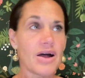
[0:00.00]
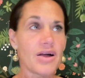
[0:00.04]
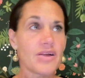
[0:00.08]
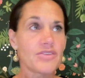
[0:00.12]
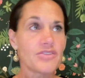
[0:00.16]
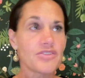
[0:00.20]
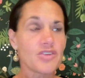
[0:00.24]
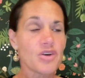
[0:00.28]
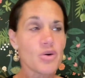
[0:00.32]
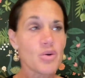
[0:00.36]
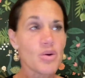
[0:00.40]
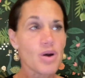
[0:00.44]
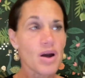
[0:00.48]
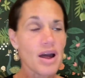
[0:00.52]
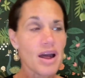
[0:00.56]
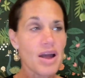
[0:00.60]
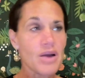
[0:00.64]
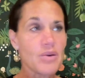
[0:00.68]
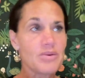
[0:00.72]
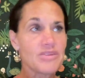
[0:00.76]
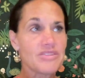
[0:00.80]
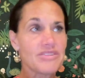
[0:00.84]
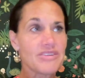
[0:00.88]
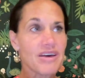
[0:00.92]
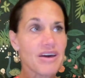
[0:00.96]
But I
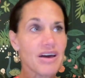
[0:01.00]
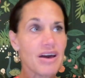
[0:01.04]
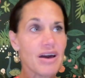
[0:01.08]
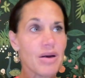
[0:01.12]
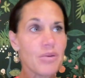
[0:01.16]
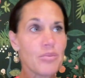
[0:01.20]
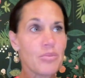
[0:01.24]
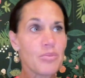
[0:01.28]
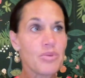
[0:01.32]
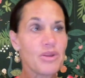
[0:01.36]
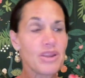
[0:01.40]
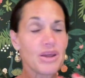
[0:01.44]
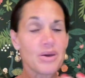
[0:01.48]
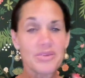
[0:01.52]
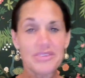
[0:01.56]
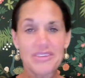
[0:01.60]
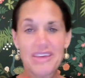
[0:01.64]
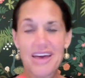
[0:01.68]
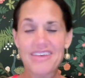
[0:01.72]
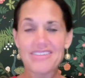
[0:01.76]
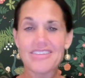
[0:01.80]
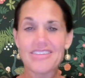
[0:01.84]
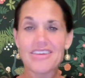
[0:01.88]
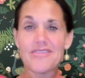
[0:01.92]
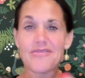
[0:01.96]
was
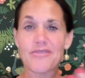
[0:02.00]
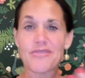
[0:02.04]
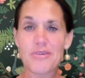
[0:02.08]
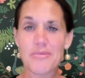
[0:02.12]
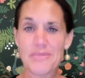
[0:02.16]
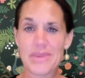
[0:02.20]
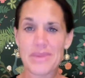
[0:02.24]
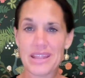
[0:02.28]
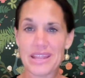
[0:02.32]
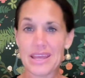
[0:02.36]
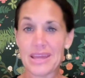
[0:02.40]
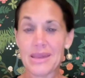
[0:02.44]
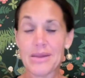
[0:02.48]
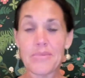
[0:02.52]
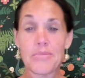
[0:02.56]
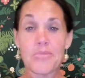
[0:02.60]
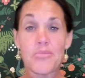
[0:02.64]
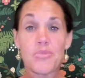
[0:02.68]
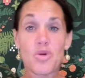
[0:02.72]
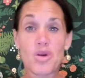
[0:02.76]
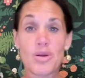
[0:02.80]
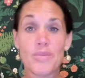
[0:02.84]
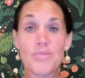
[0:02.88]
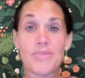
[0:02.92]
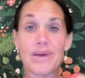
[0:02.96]
asking for money,
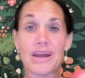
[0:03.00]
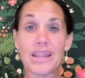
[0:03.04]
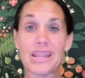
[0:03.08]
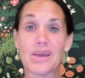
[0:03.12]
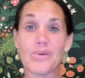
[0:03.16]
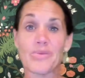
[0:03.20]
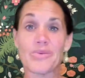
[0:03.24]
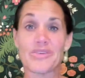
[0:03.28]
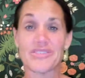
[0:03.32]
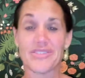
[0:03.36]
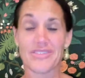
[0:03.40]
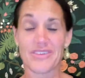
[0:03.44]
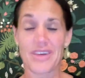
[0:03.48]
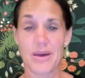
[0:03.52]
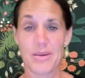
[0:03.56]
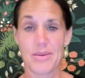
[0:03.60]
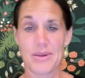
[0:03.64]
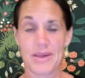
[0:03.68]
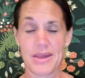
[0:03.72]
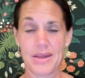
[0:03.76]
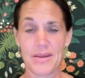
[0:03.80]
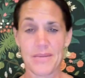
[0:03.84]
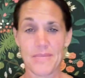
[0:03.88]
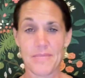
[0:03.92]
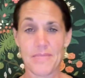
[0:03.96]
more money was
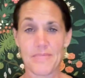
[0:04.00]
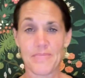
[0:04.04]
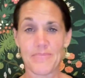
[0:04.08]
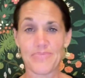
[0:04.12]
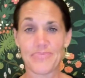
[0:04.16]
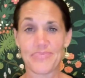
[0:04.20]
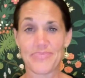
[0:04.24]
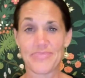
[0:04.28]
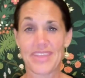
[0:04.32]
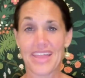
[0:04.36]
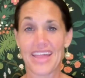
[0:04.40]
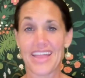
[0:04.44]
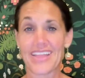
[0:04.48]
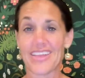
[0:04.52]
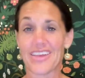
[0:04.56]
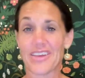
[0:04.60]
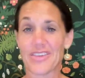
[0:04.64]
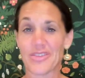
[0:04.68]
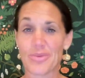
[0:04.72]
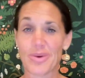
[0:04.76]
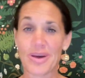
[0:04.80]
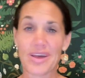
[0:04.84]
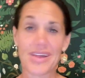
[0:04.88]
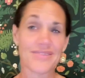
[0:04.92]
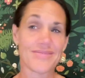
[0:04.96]
coming, and guess
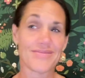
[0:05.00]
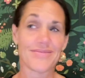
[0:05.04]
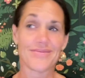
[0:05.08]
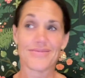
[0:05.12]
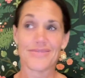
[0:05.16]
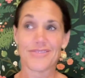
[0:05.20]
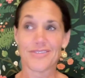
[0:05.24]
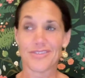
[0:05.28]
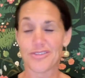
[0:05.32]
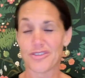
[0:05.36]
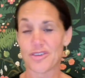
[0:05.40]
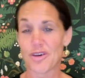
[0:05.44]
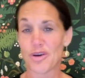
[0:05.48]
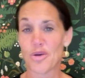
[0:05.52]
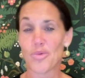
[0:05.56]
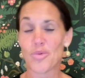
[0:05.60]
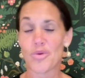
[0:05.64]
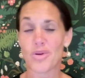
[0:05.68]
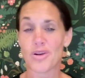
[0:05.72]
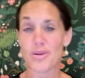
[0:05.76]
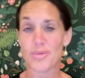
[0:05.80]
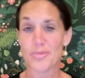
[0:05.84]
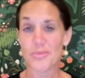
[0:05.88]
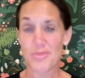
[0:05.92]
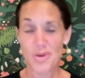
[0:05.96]
what? So
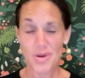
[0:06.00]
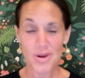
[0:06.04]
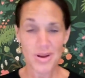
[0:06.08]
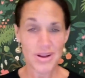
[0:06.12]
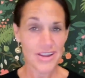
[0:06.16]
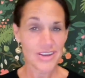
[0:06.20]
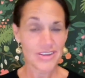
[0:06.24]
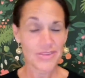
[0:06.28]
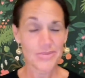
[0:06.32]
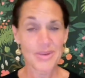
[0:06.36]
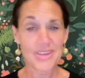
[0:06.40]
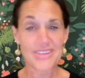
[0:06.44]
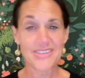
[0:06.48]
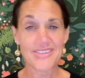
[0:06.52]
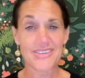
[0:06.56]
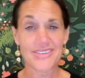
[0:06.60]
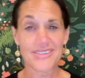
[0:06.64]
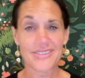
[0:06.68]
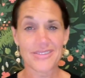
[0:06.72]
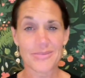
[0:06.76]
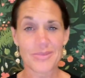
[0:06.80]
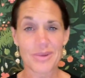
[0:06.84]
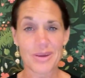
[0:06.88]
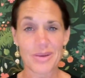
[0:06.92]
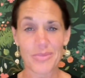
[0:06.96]
were more
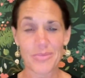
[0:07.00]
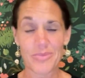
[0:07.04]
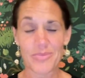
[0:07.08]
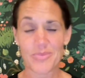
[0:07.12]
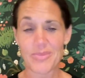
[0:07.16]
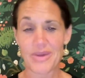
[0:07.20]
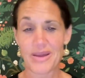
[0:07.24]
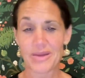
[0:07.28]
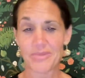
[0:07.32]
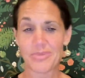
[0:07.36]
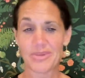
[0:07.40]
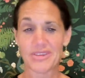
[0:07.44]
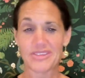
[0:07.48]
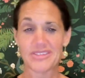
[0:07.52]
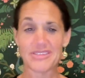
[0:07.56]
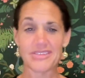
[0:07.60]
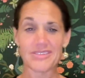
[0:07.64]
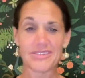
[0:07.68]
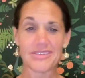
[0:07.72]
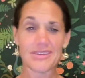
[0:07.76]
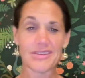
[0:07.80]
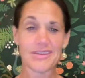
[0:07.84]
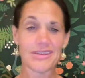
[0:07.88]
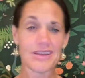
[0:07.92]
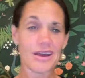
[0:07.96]
expenses. My business
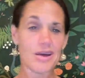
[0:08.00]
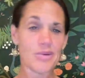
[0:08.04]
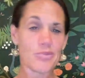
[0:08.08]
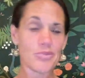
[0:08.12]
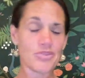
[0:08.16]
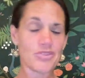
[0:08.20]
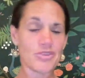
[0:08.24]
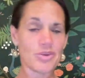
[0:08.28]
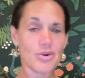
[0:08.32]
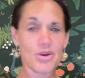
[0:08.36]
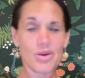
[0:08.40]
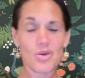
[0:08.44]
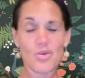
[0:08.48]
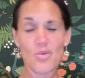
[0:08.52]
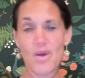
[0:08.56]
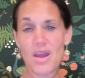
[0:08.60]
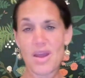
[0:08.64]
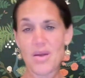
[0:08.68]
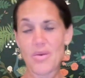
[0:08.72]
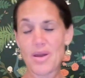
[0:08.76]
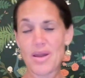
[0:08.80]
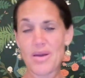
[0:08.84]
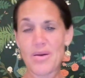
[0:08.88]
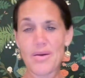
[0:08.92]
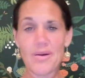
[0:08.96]
income was going way,
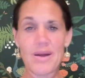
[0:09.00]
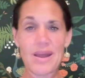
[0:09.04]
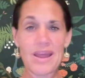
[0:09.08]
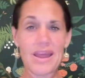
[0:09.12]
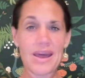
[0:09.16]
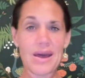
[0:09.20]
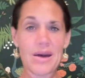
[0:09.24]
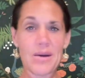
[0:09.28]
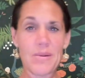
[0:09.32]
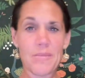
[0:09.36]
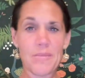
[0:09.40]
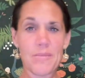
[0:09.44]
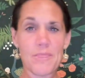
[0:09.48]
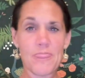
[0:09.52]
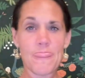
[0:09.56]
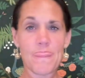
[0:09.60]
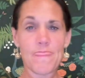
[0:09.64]
way, way up,